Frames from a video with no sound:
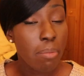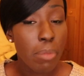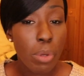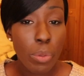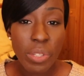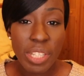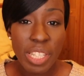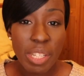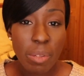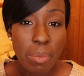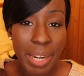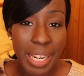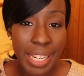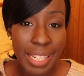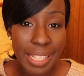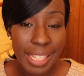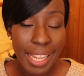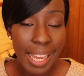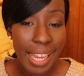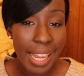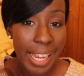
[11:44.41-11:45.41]
multi-way
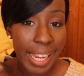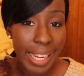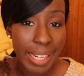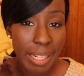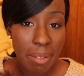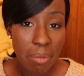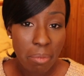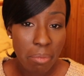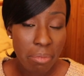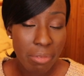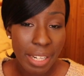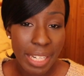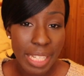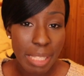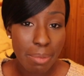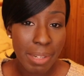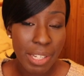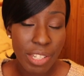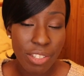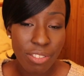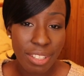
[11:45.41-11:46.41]
tie
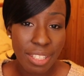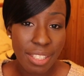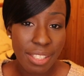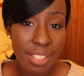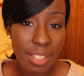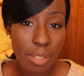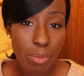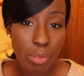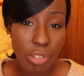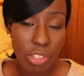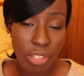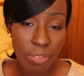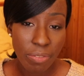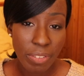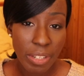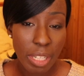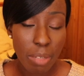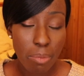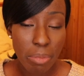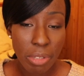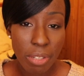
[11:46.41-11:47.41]
bridesmaid dresses, which I
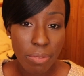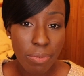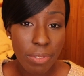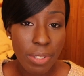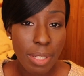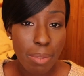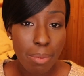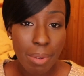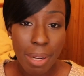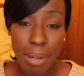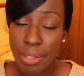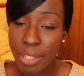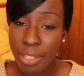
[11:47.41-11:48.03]
think are beautiful as well.